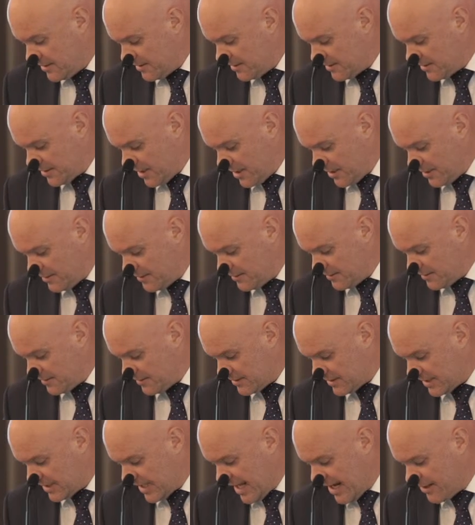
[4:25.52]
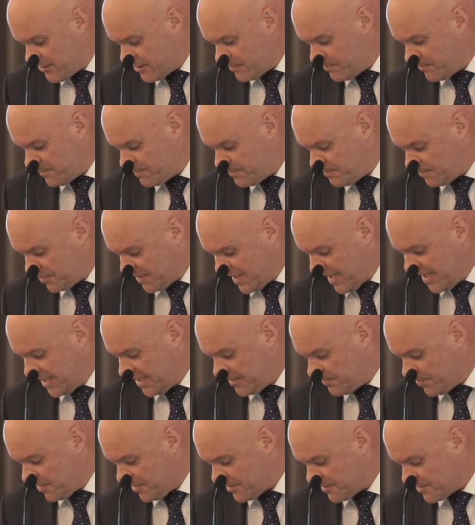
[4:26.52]
So current
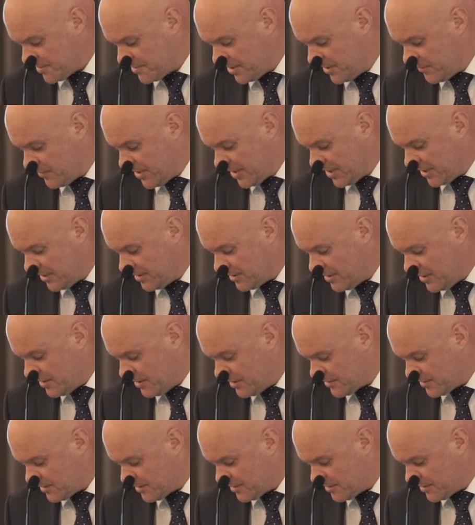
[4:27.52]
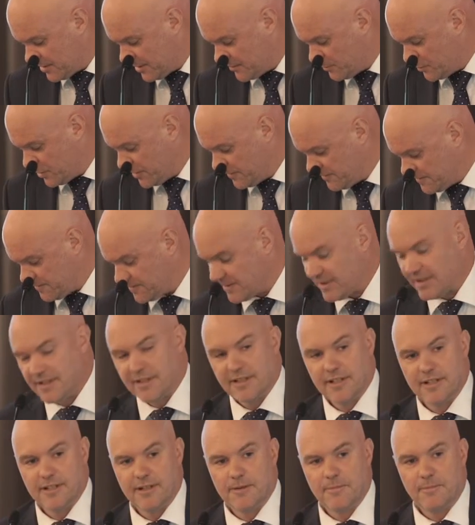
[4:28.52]
planning policy recognises that we've
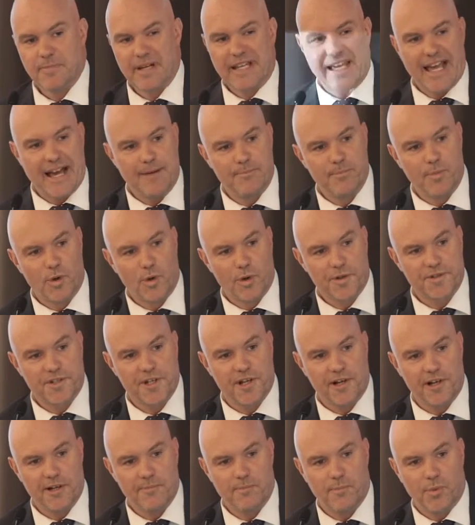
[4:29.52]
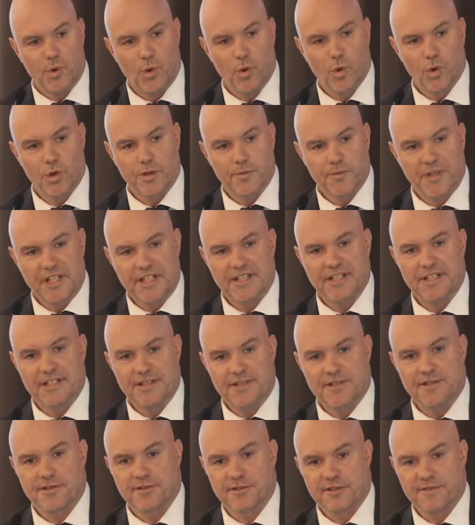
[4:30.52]
become more time poor and we
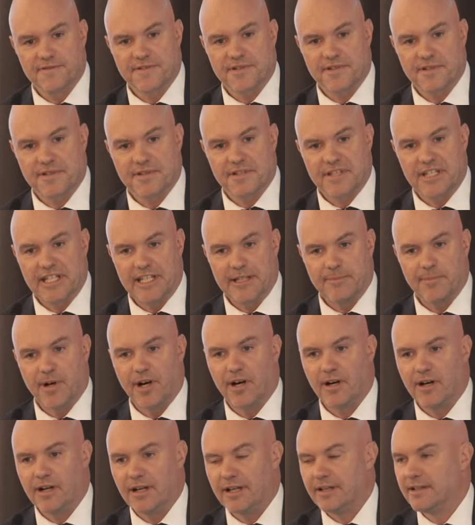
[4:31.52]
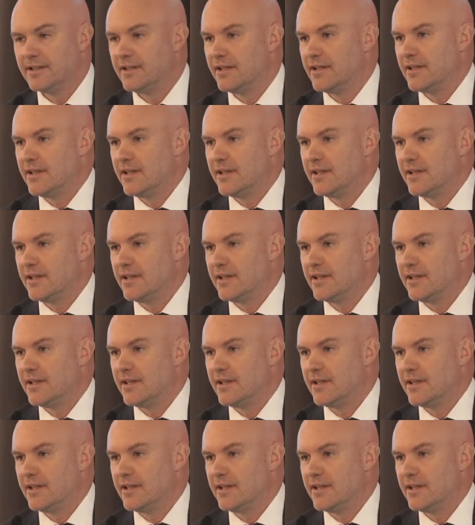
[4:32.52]
need services nearby,